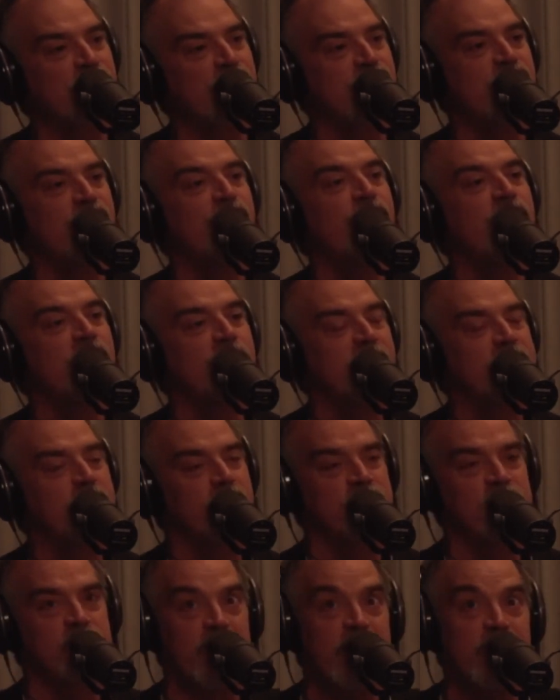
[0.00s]
she would have been,
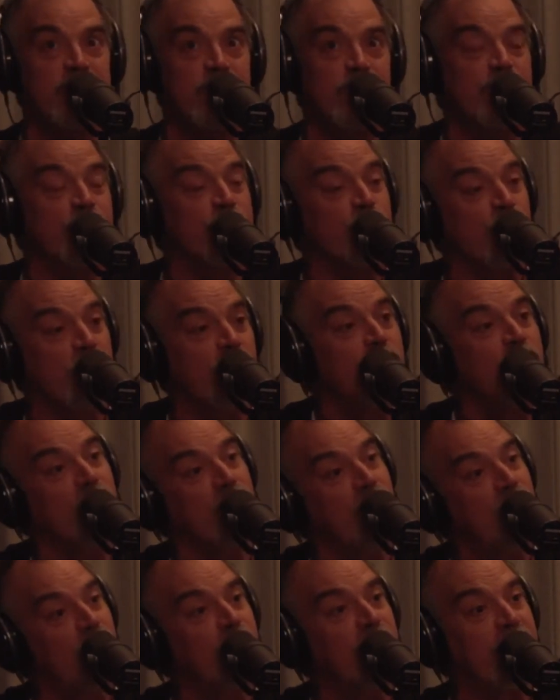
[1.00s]
especially with where we're
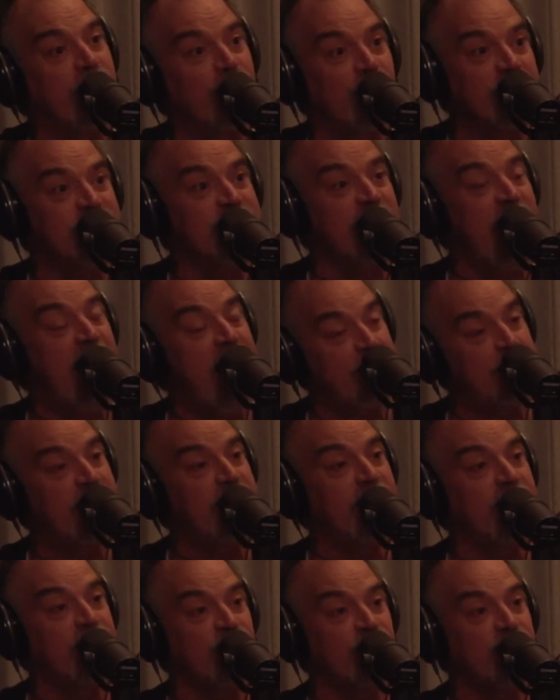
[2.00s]
going, like Yeah. what's
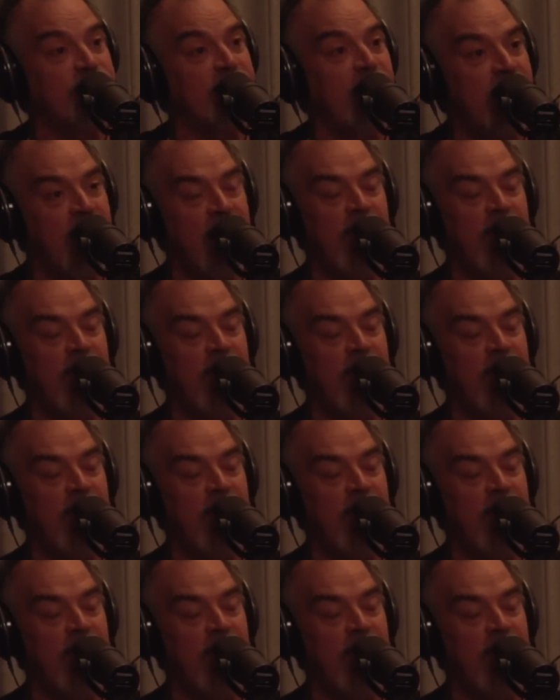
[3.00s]
happening in the day.